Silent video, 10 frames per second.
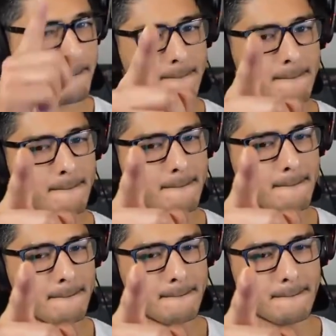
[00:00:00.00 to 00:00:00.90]

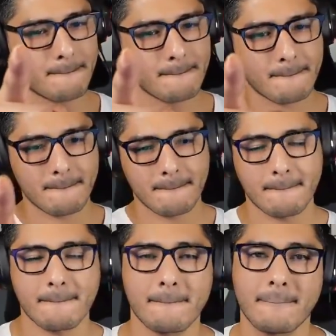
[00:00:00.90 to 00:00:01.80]

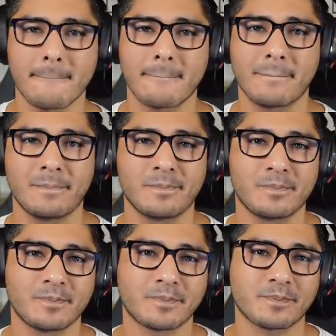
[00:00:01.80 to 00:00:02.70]

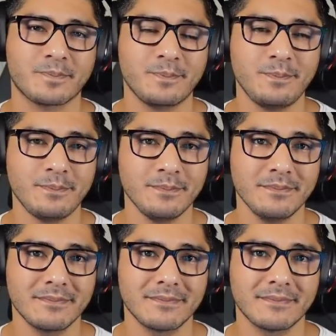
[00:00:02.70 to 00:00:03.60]

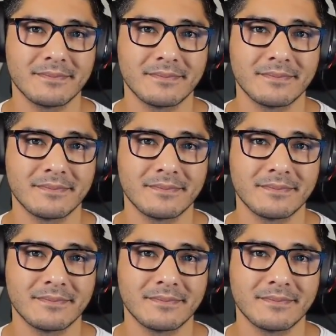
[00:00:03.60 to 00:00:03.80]
(not speaking)